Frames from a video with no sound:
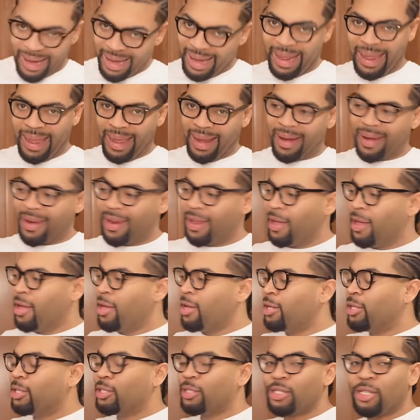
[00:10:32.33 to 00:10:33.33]
it.
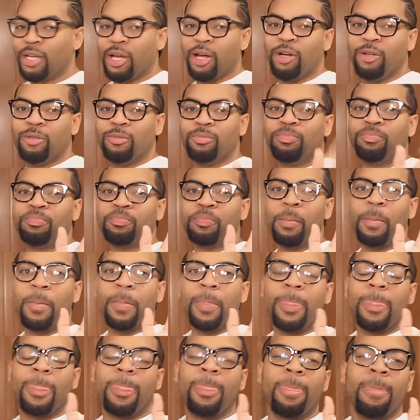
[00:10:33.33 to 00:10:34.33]
So,
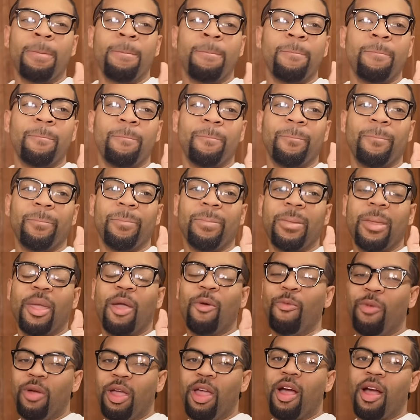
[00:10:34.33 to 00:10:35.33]

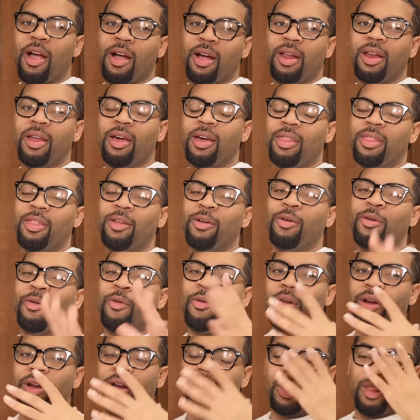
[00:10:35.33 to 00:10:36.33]
we are going to
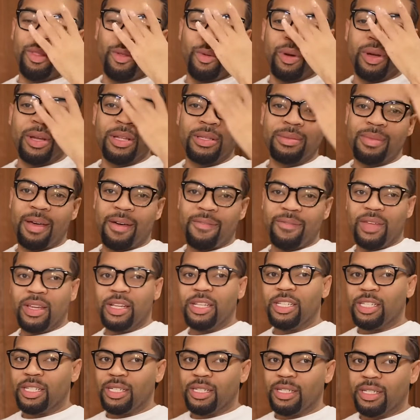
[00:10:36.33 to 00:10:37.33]
order another one because my
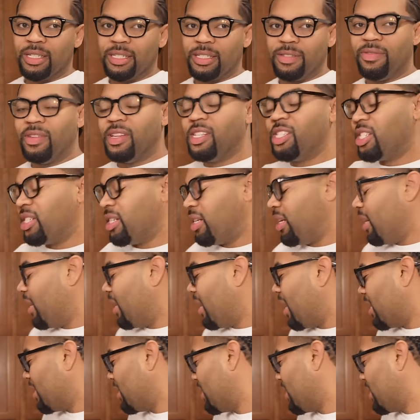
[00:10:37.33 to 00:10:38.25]
vision is visioning and I